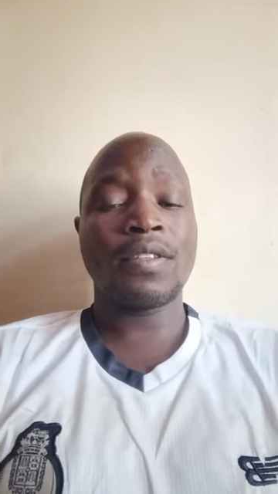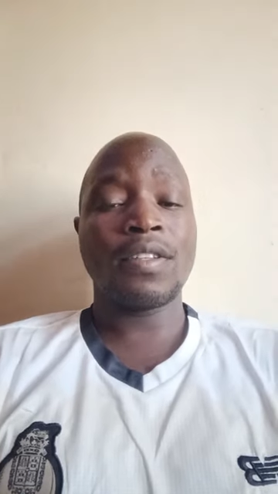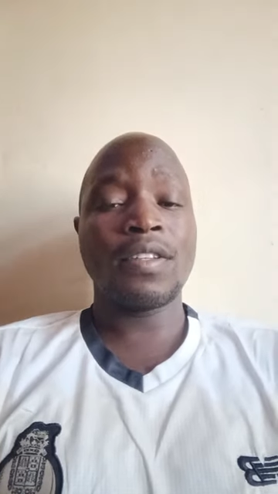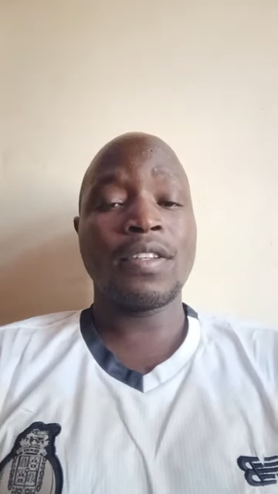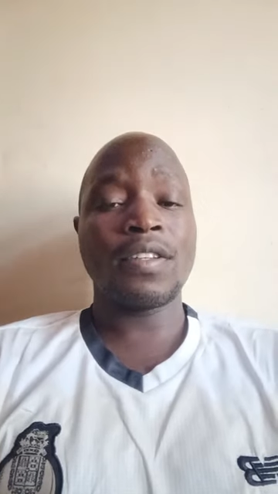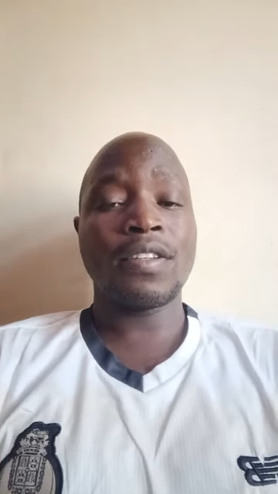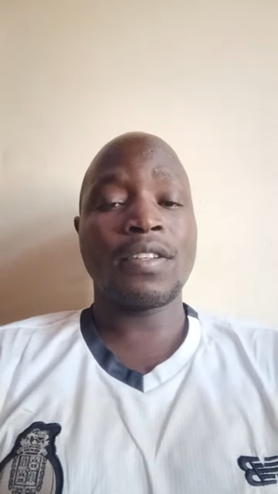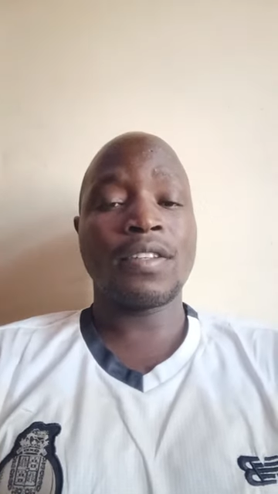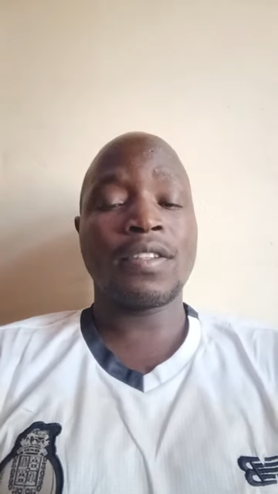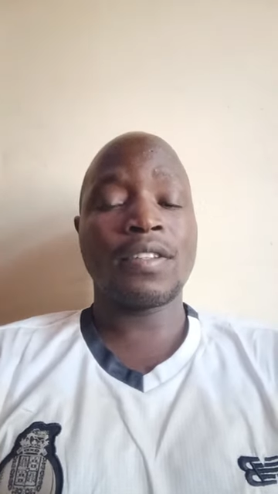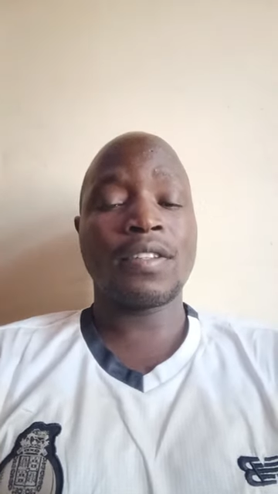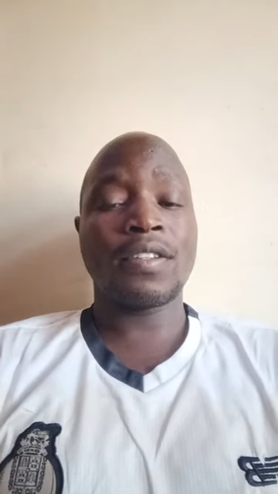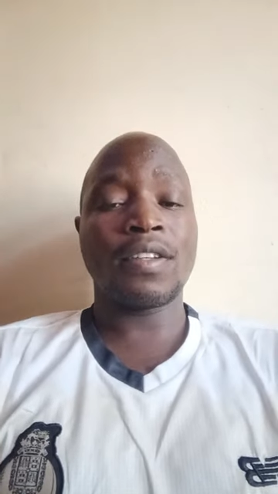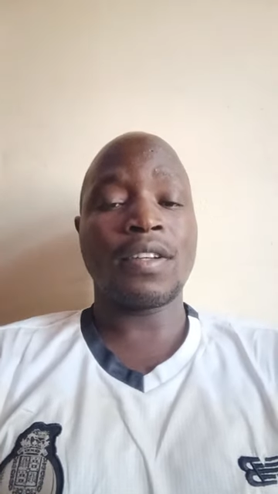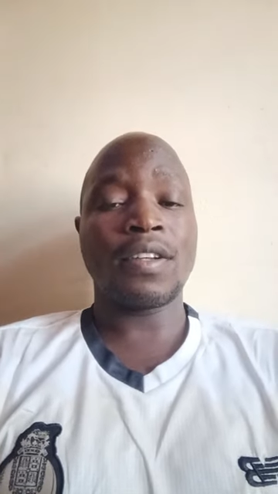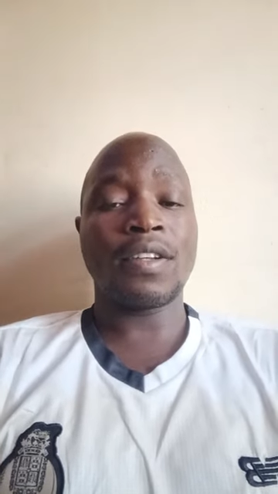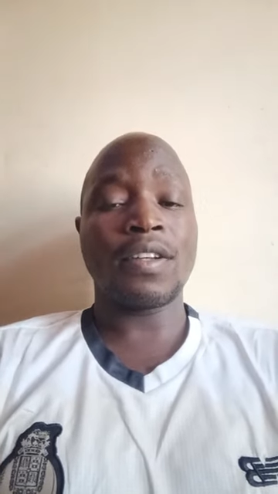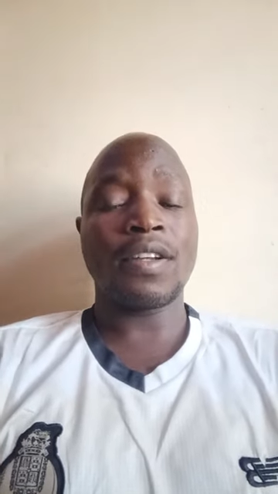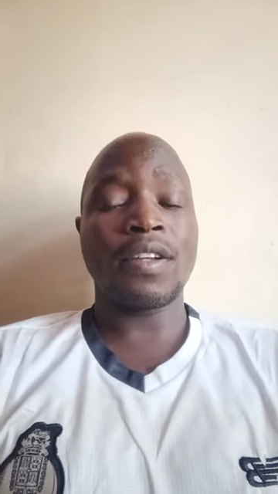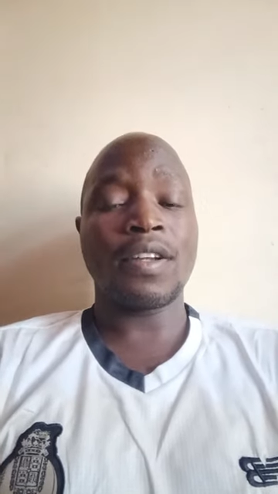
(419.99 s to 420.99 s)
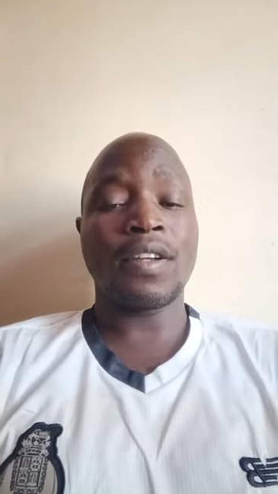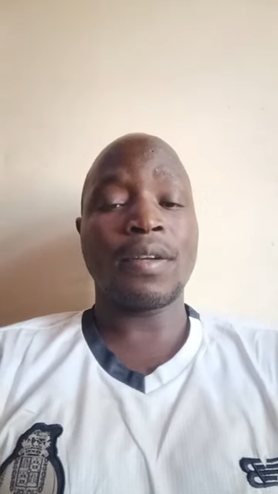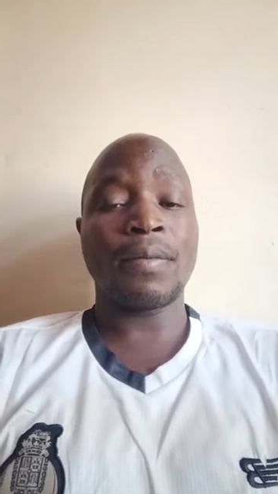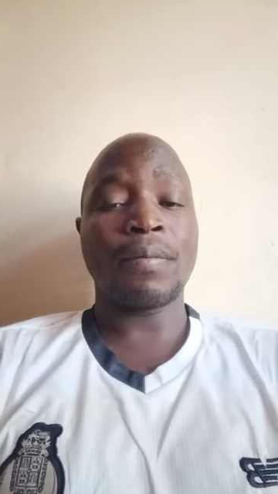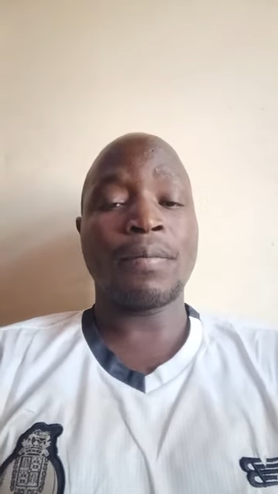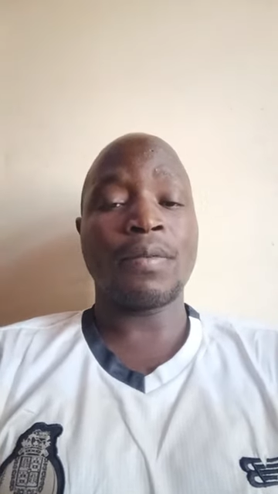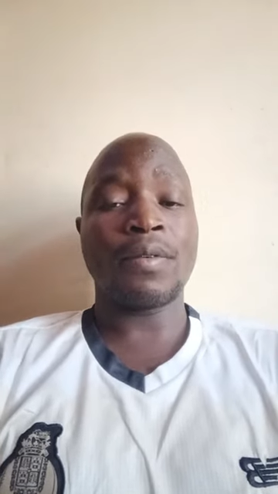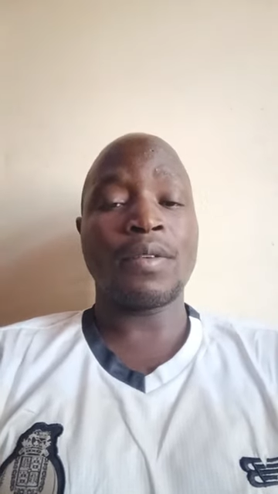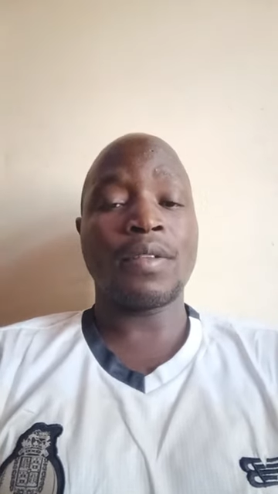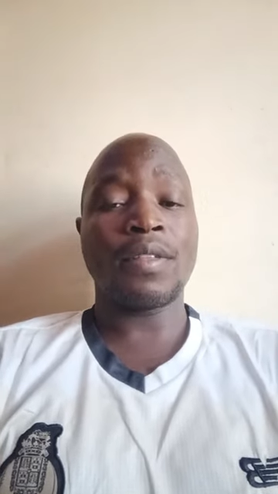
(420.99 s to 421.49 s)
this
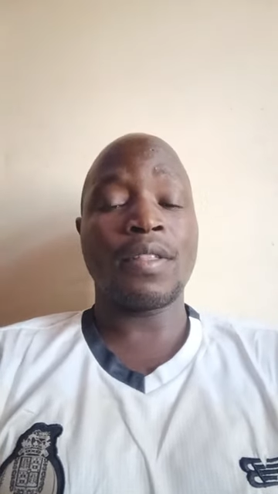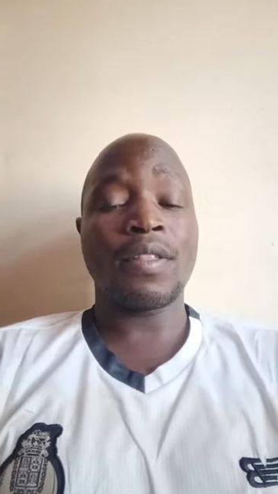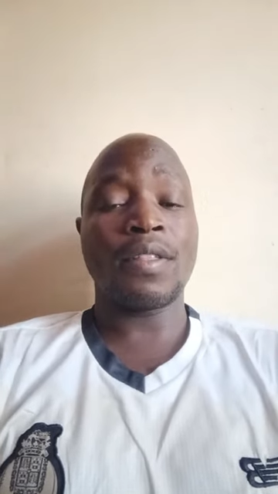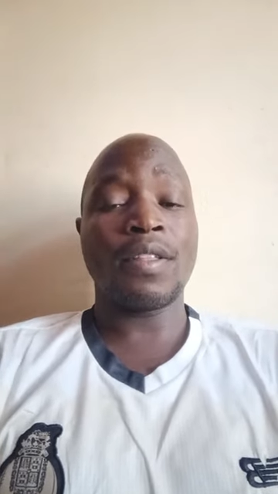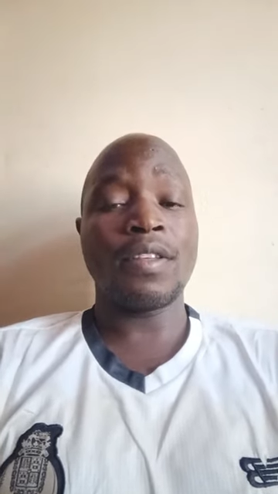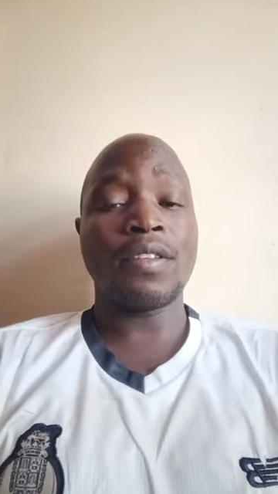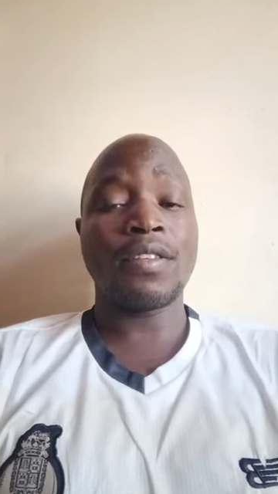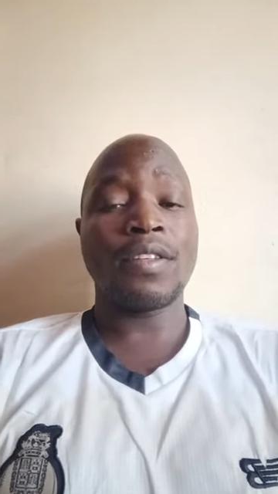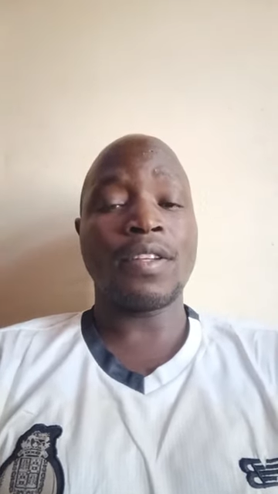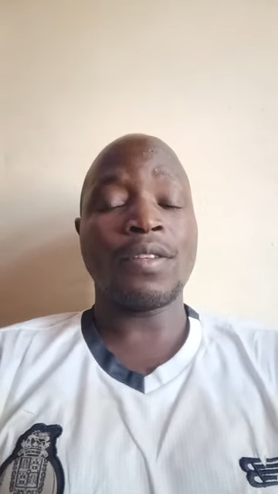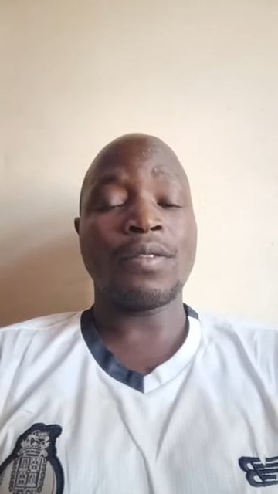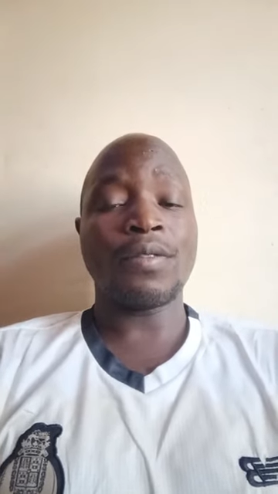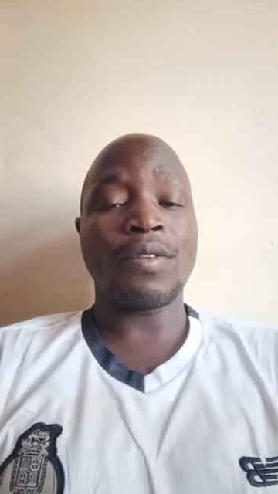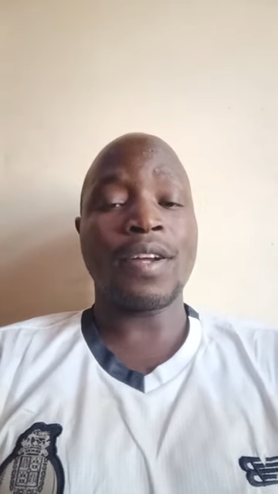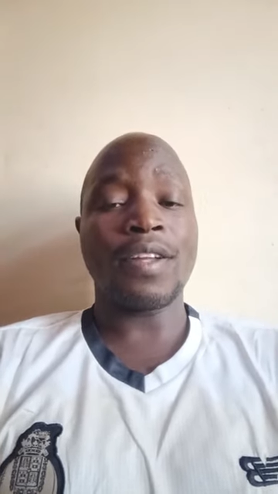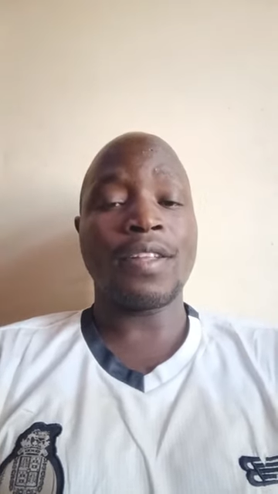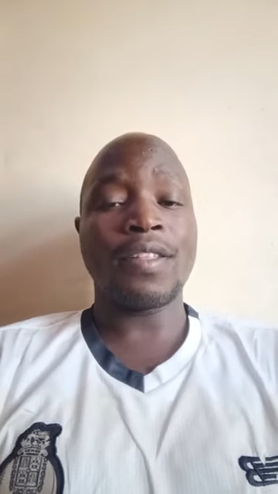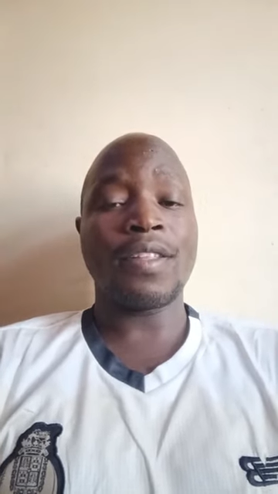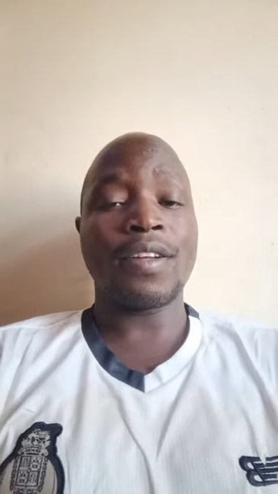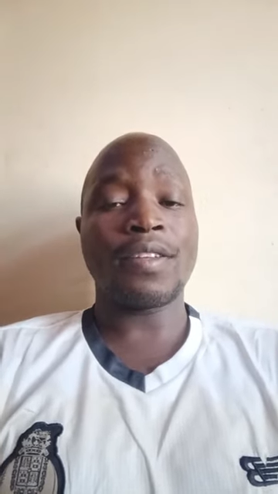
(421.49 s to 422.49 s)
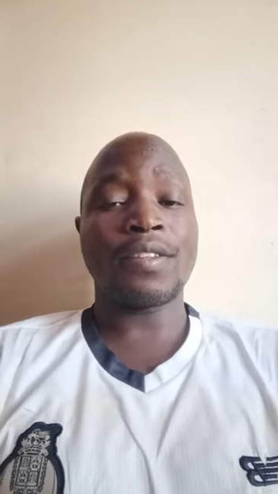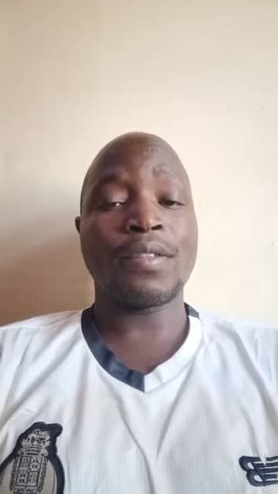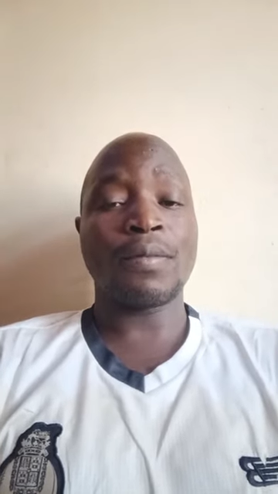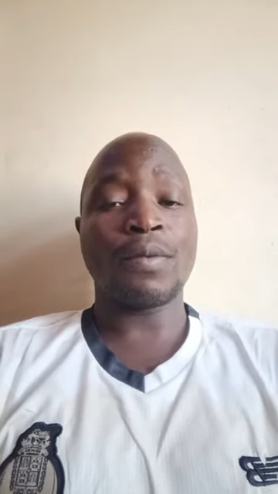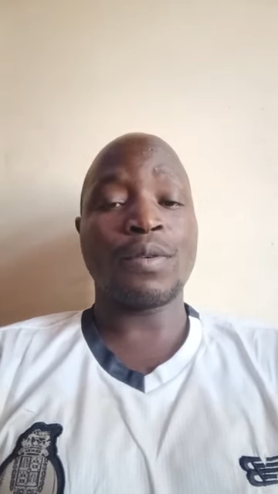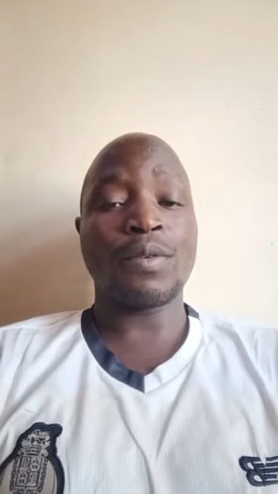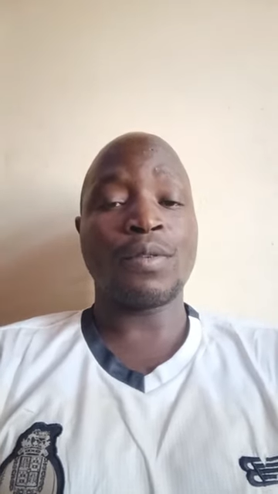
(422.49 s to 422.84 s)
central ideas for